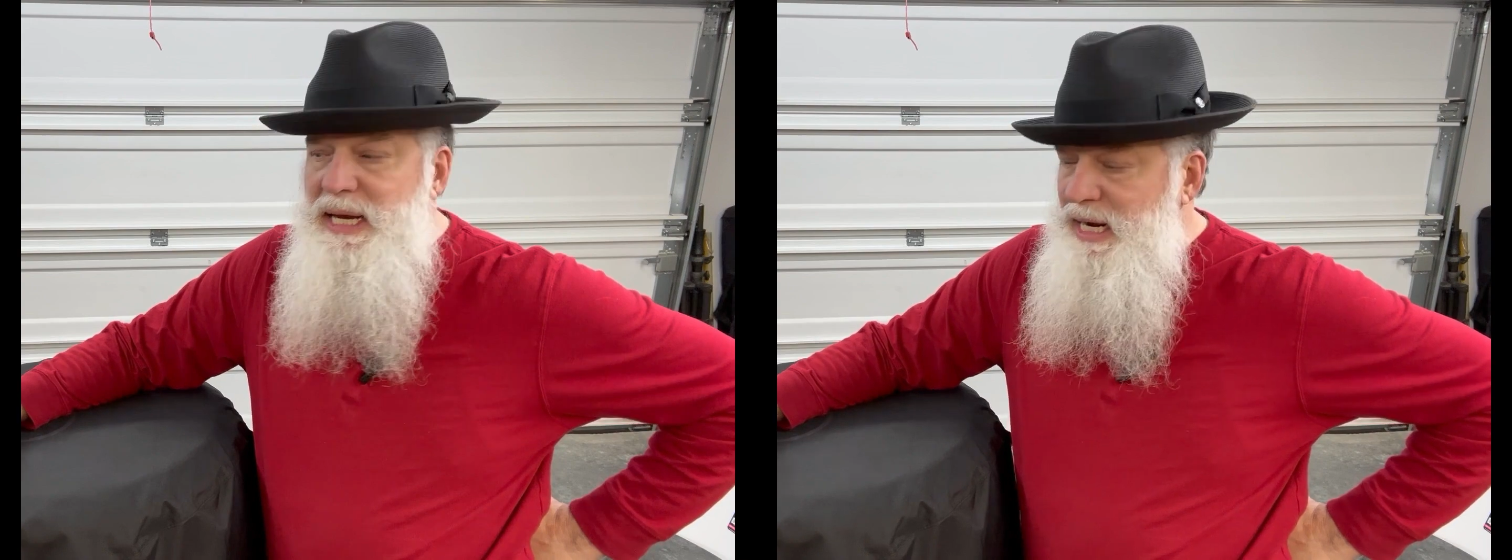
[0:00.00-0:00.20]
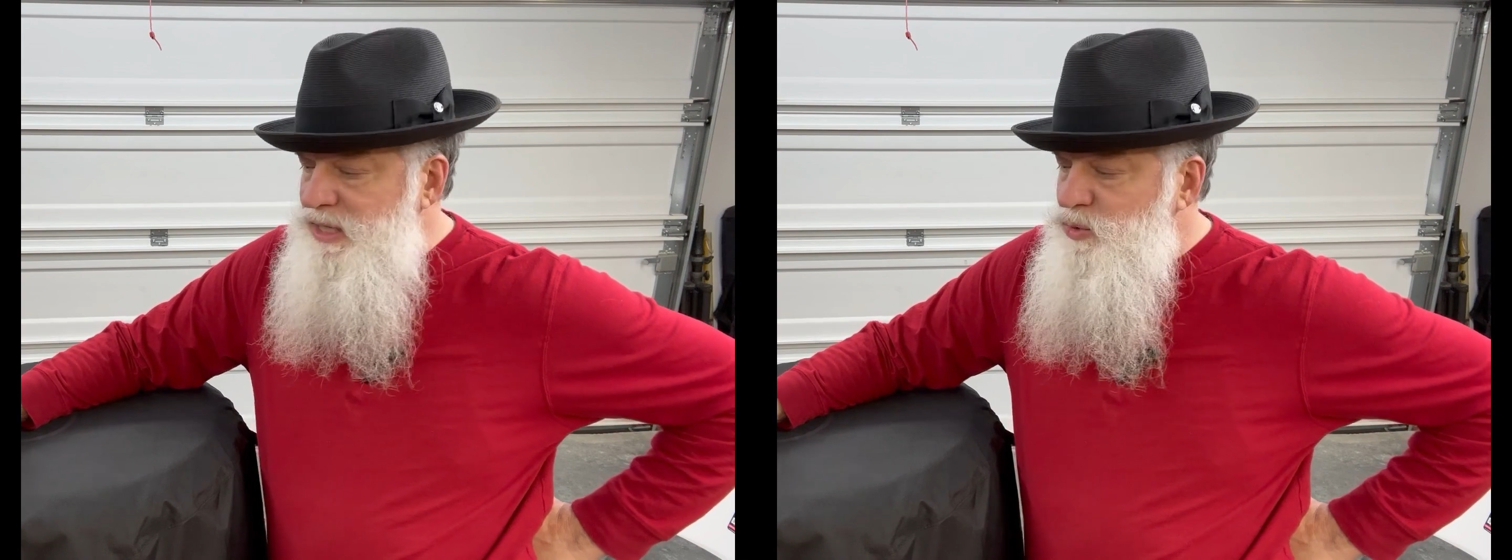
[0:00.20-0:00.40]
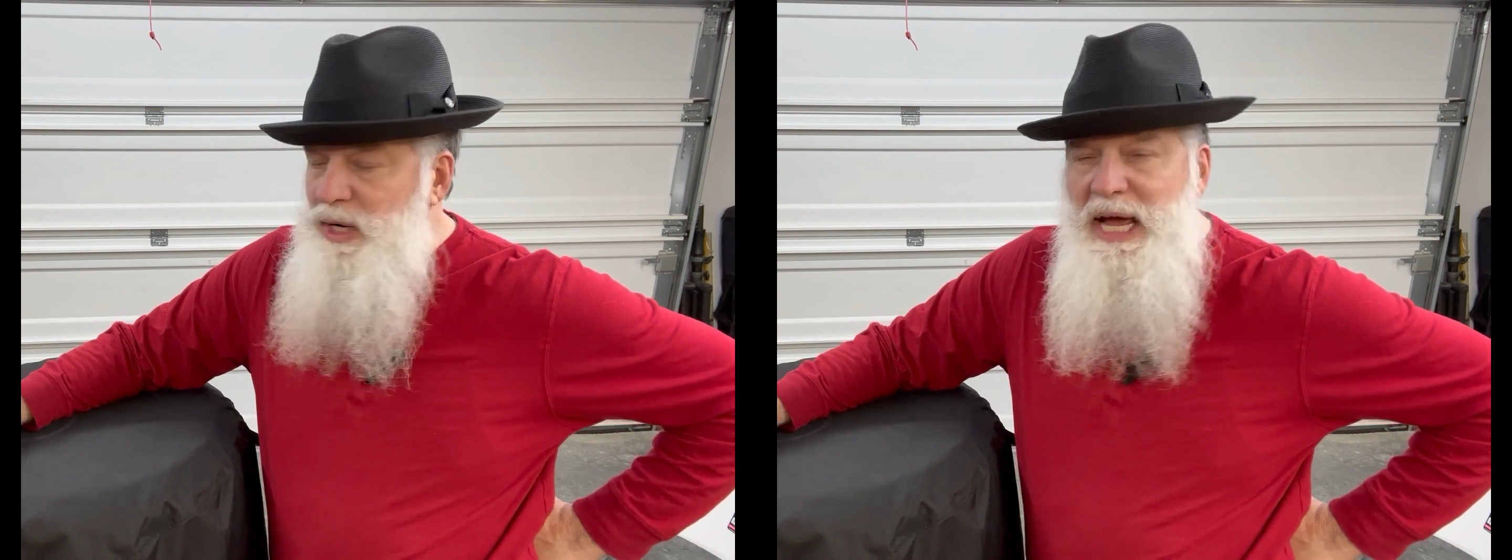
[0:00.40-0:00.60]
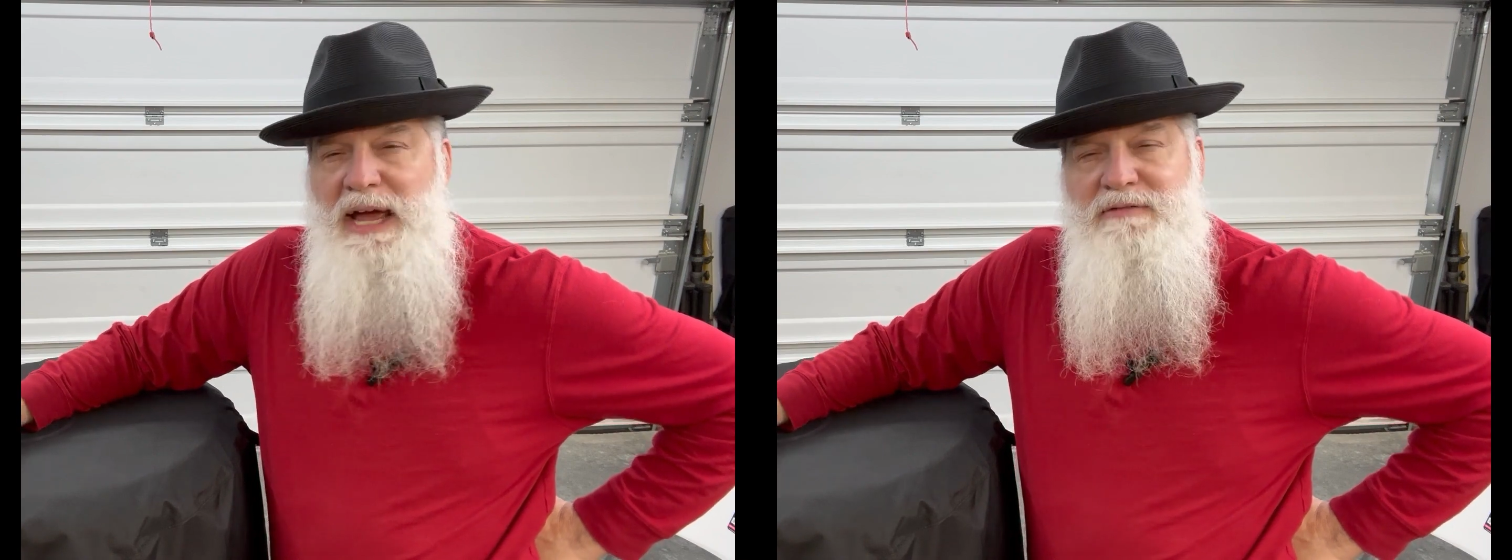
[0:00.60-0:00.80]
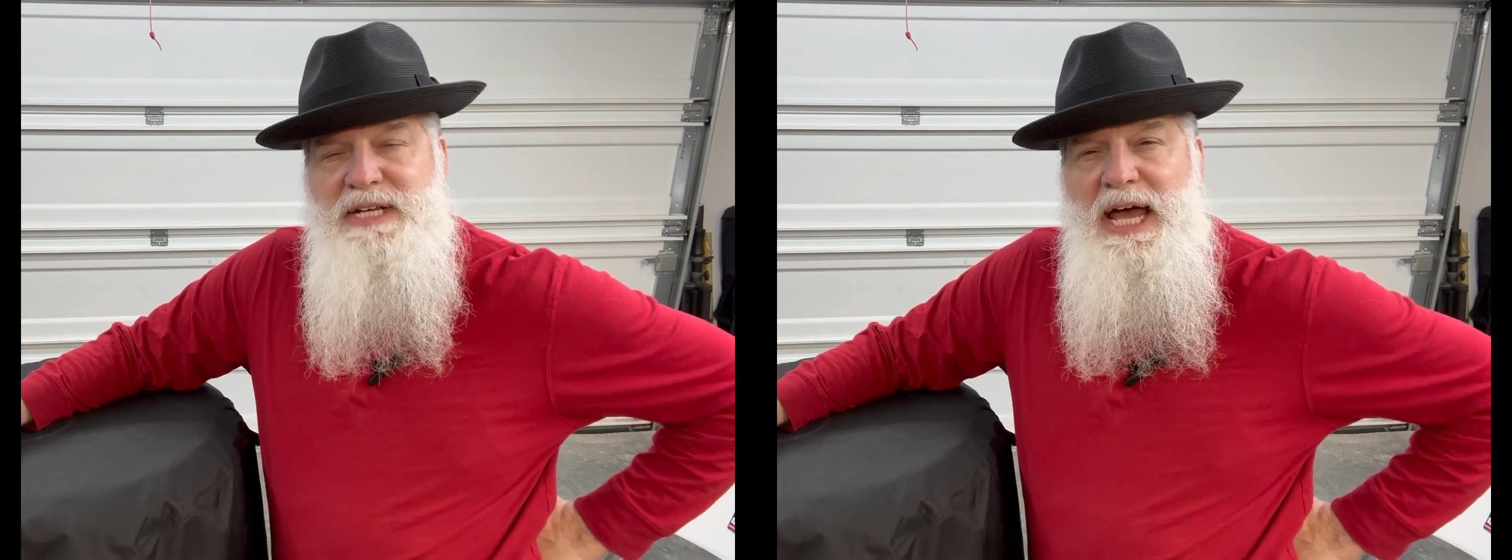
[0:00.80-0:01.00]
It's when I
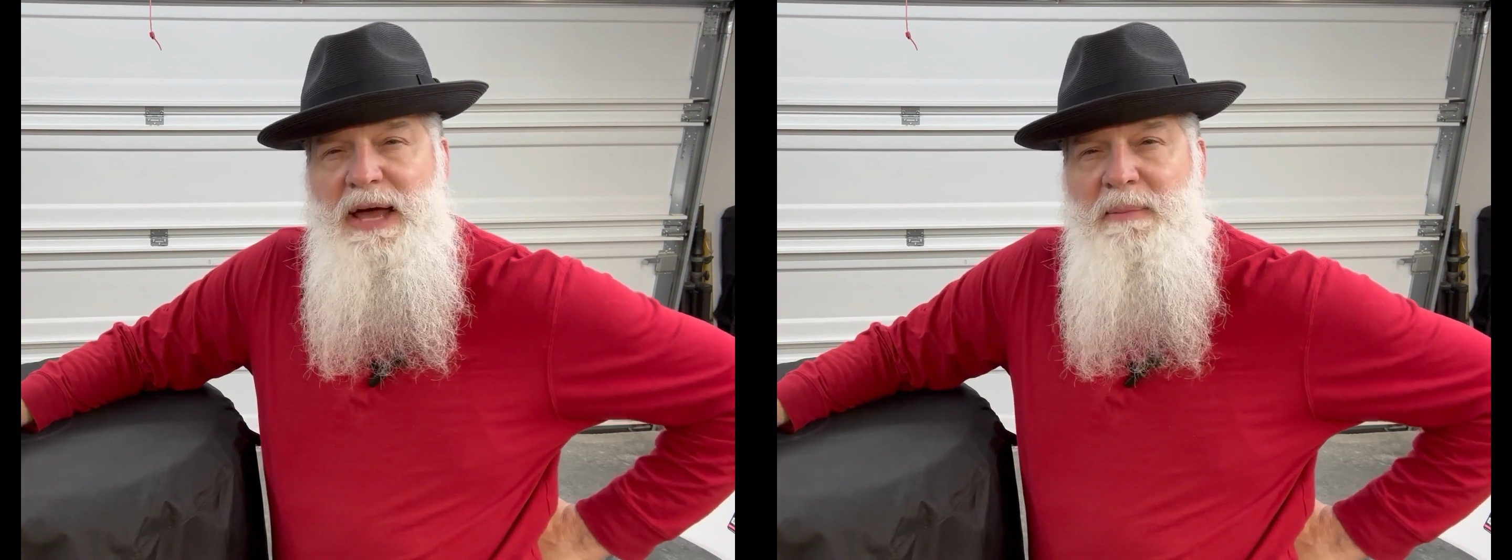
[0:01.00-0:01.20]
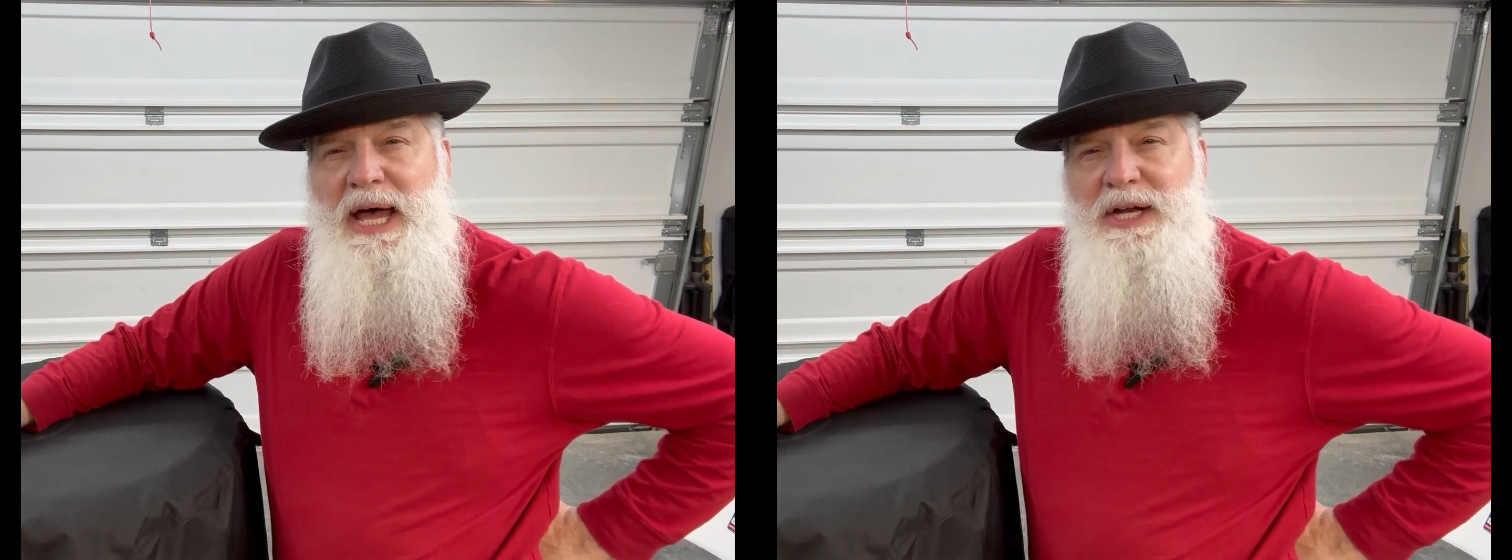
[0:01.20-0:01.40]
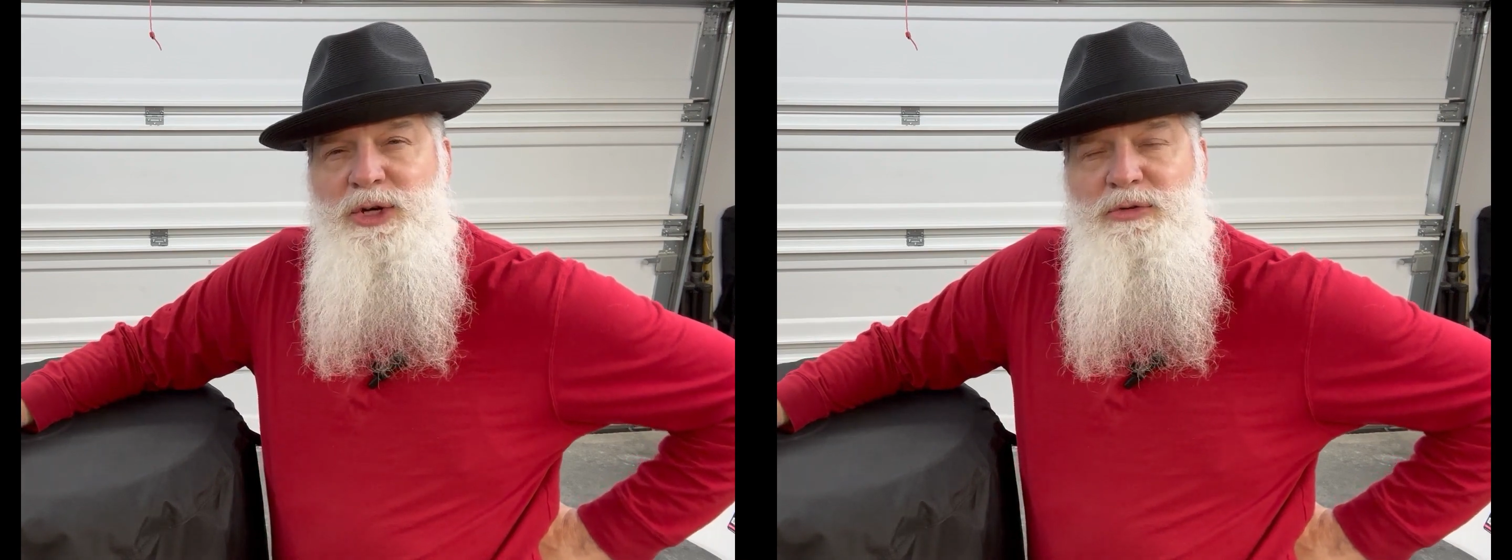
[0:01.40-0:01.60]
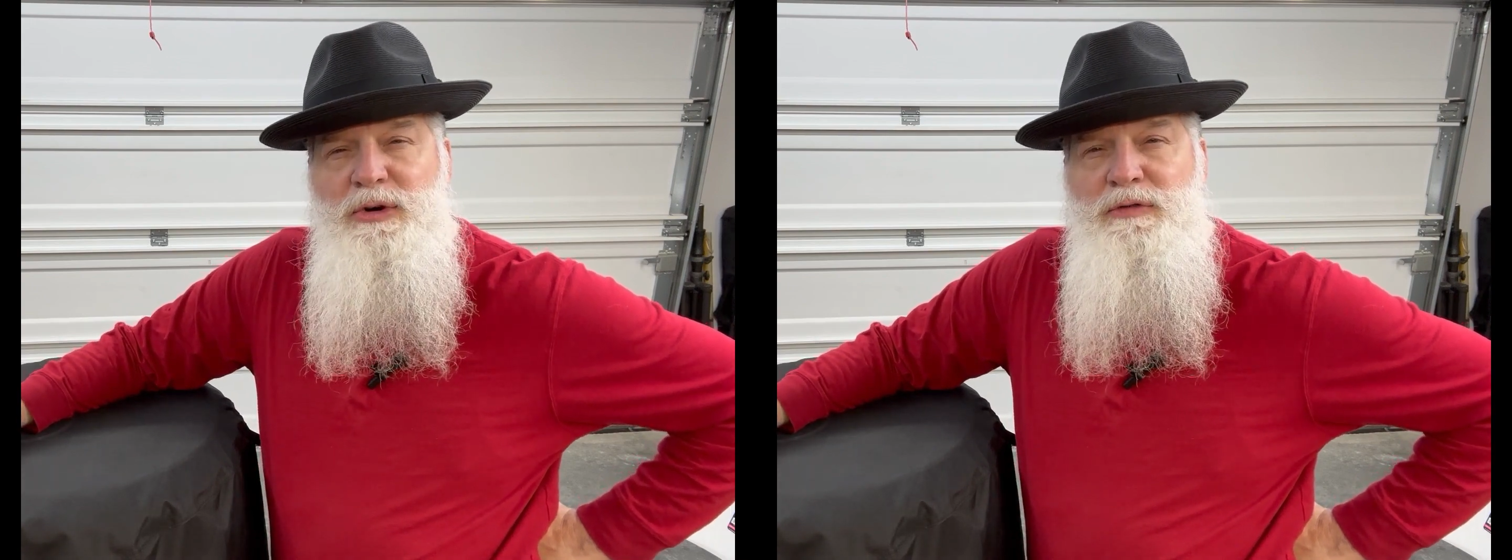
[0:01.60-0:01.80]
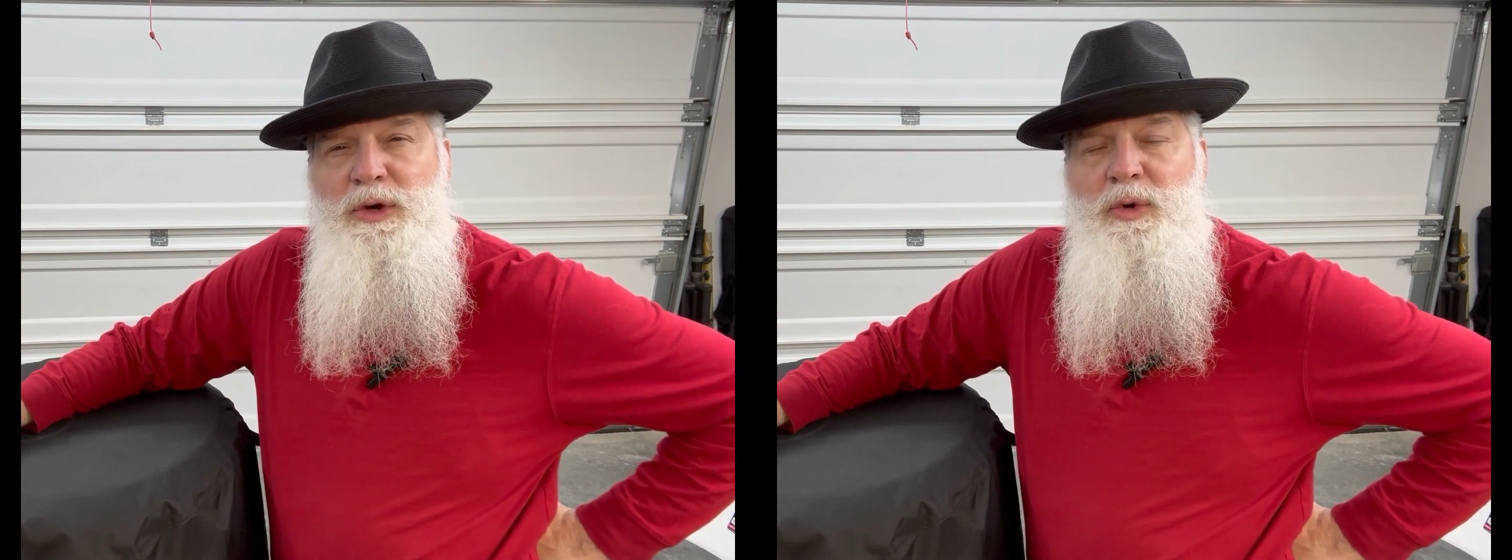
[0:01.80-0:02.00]
have time. I do
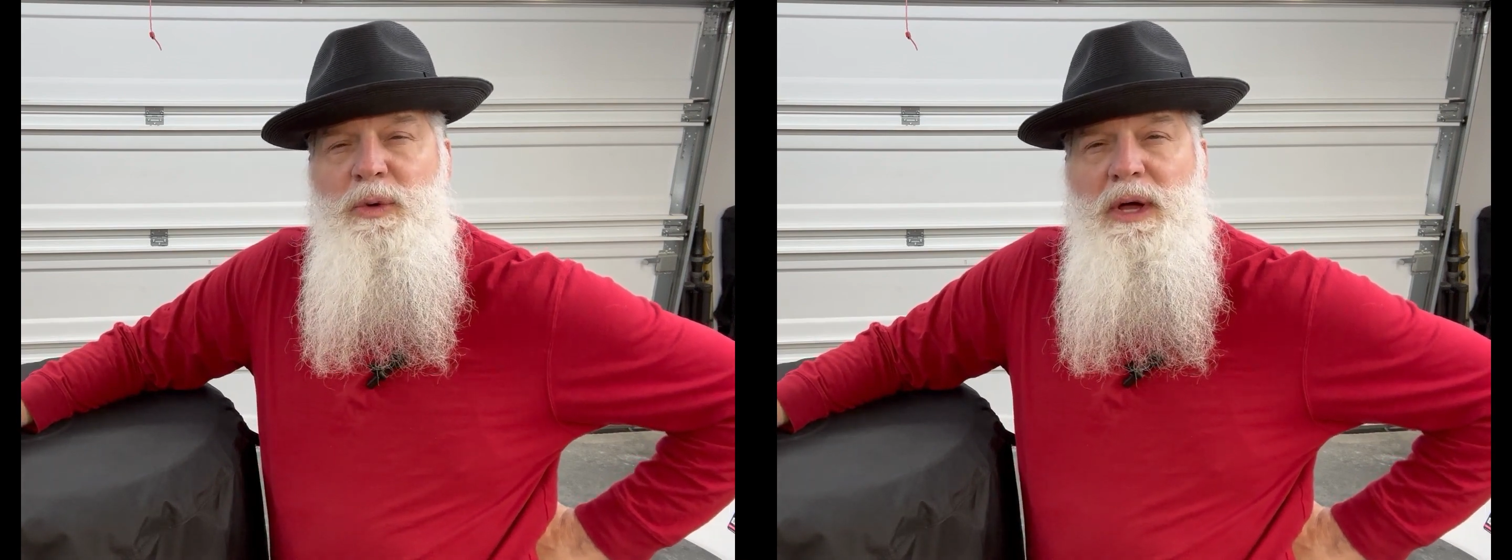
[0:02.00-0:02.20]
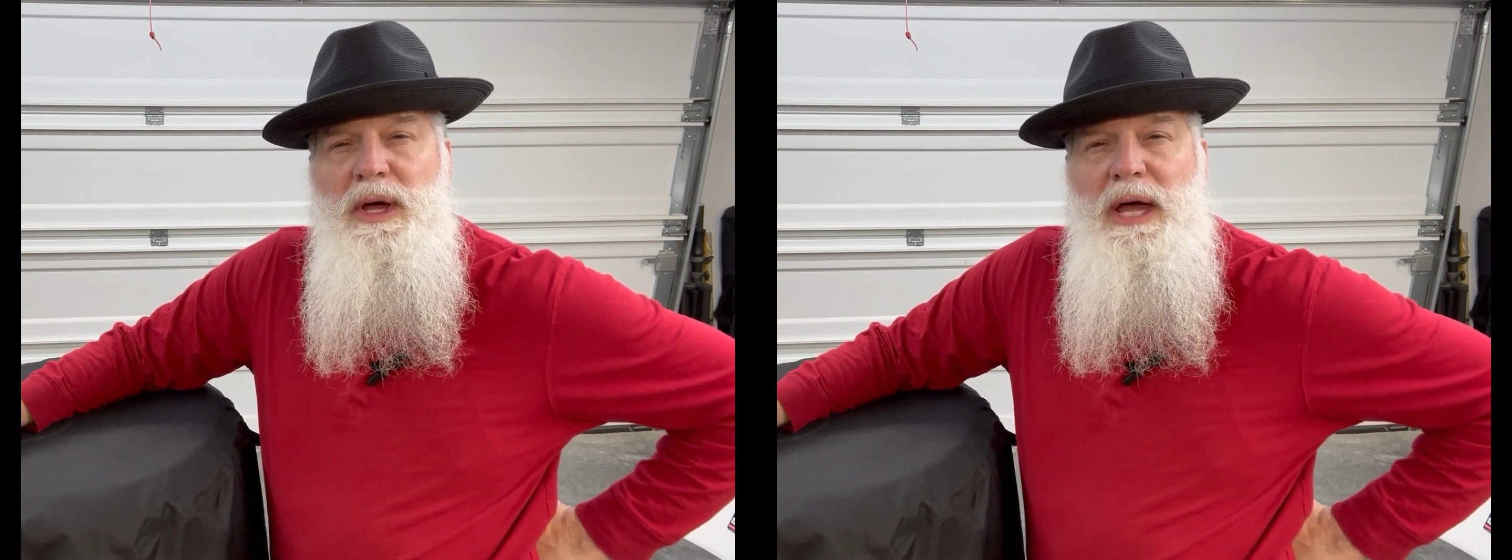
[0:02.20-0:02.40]
review